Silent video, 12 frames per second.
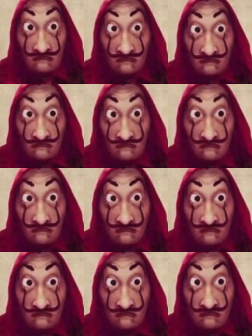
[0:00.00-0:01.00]

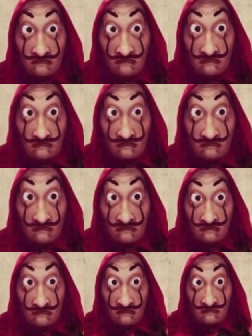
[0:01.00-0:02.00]

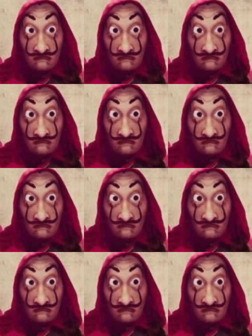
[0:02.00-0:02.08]
(no one is talking)